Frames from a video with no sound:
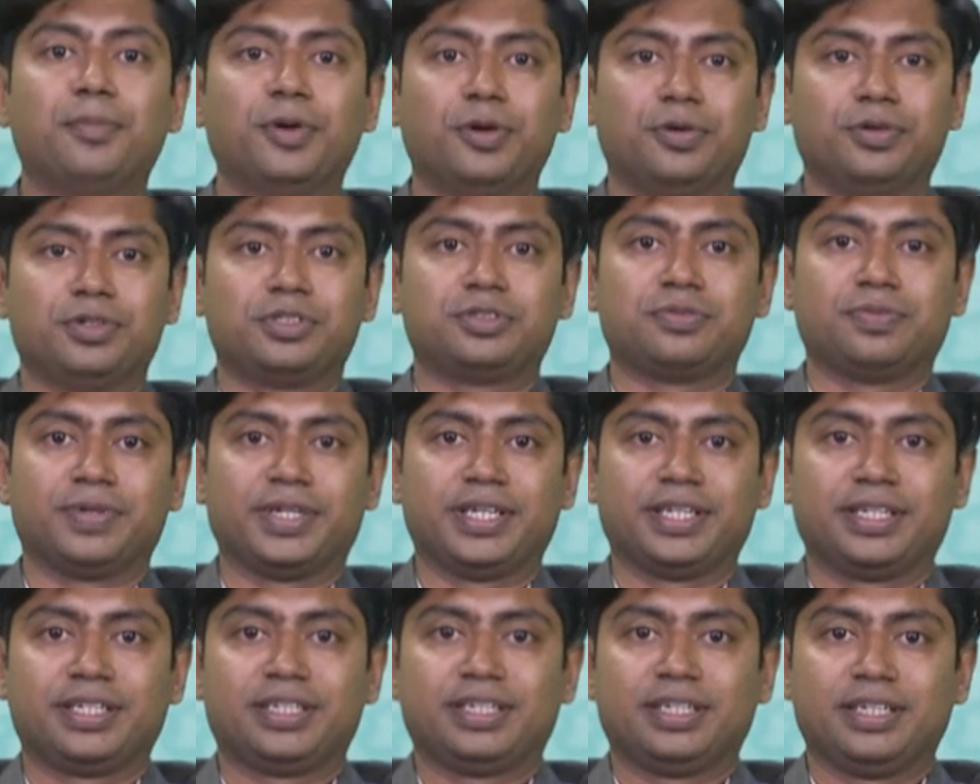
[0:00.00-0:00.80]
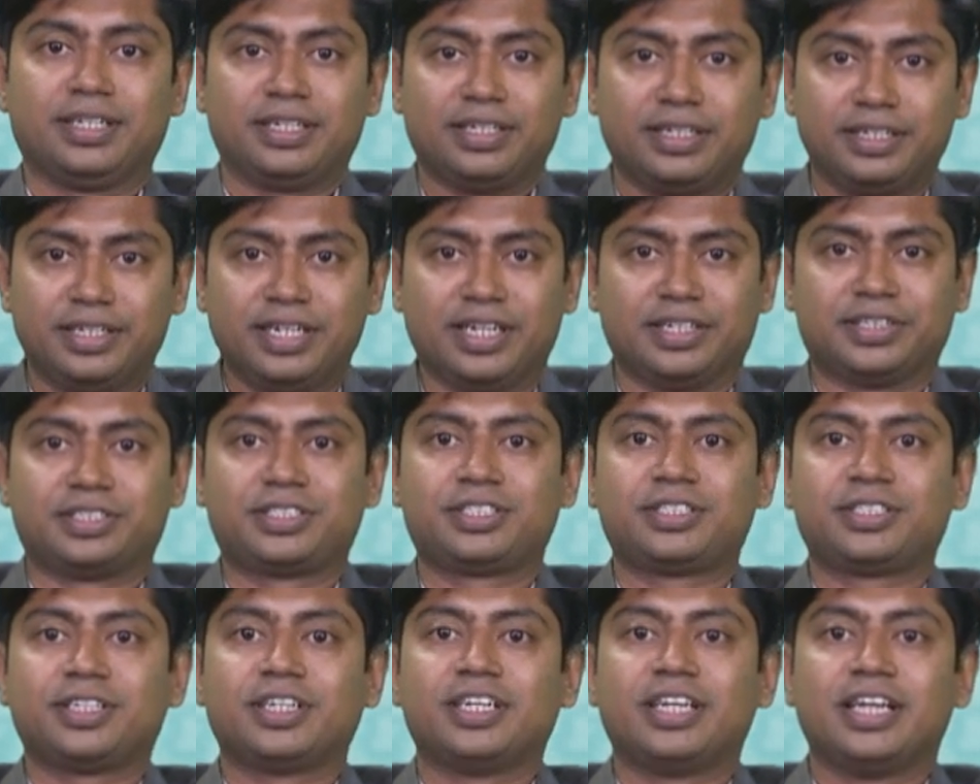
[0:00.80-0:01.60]
of ways.
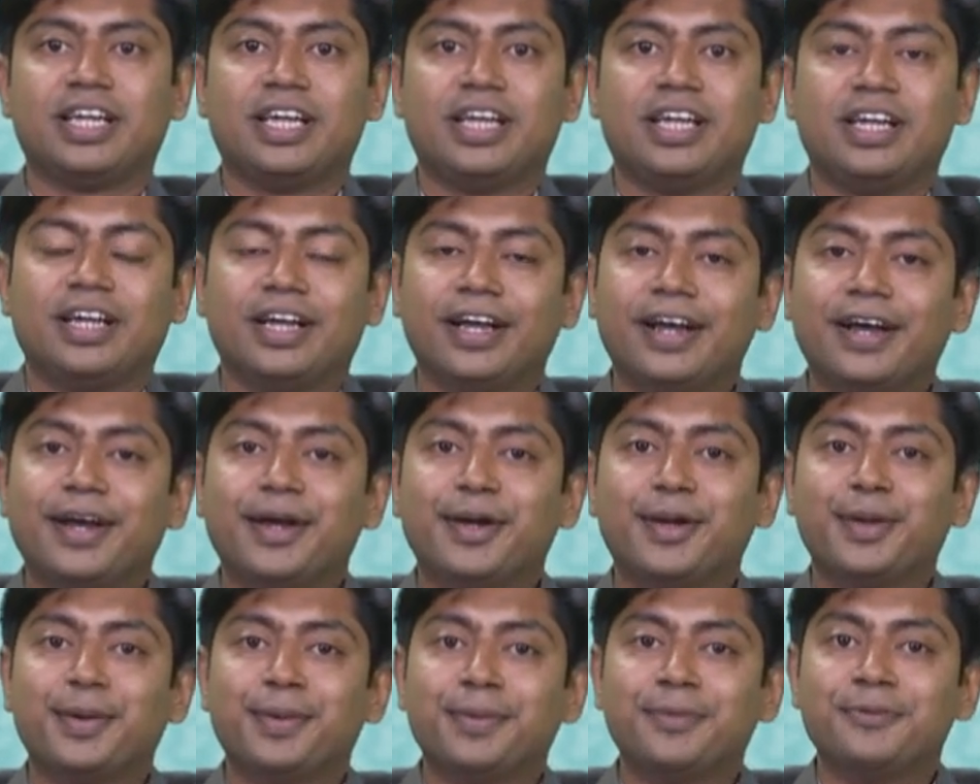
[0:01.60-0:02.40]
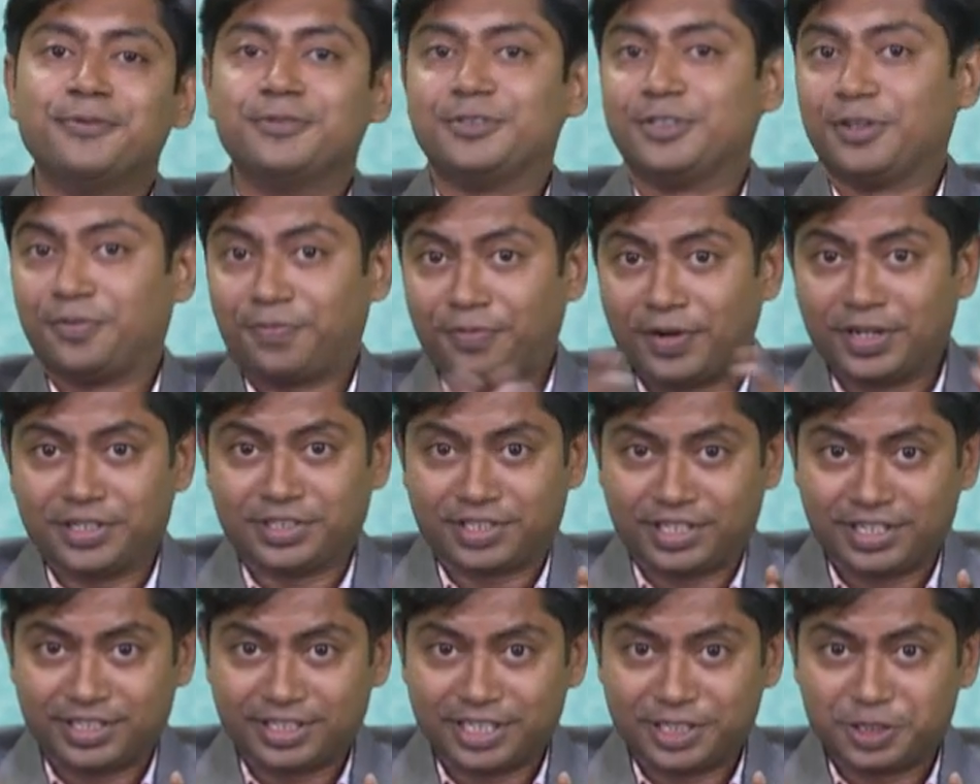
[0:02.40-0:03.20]
Yes. The first
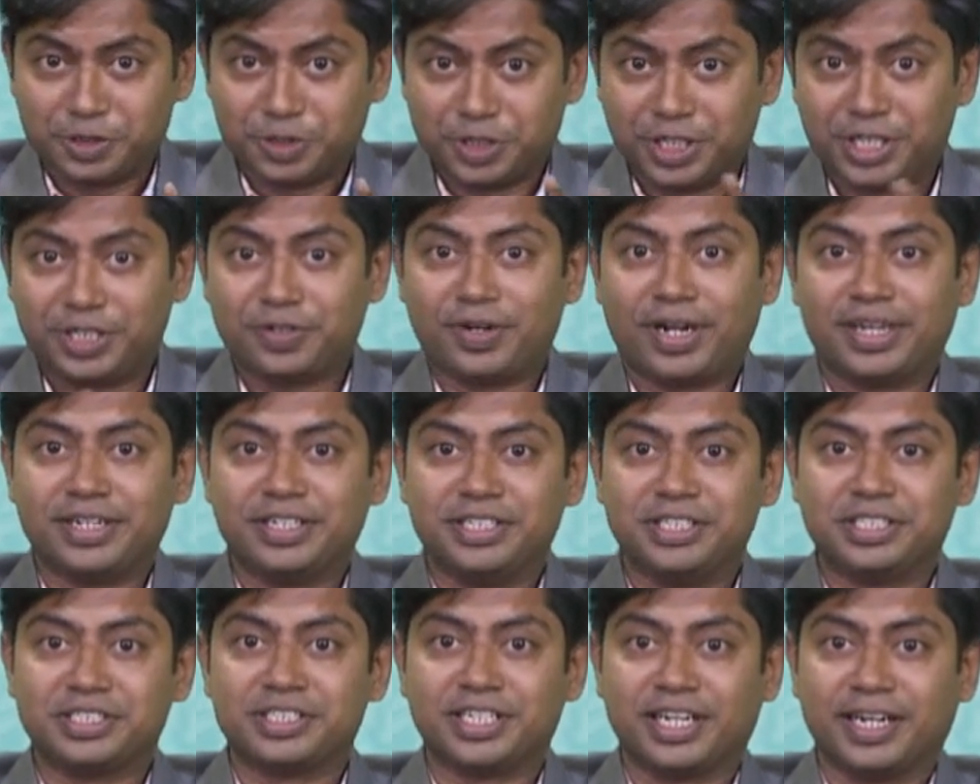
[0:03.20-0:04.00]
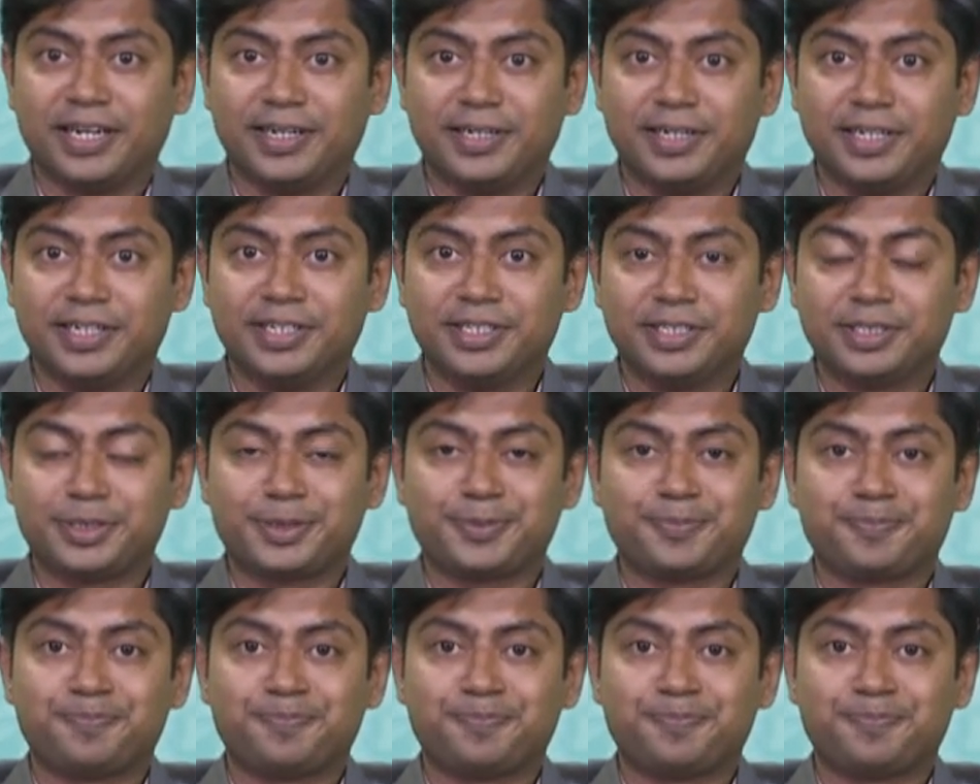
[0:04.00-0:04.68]
thing that you need to understand is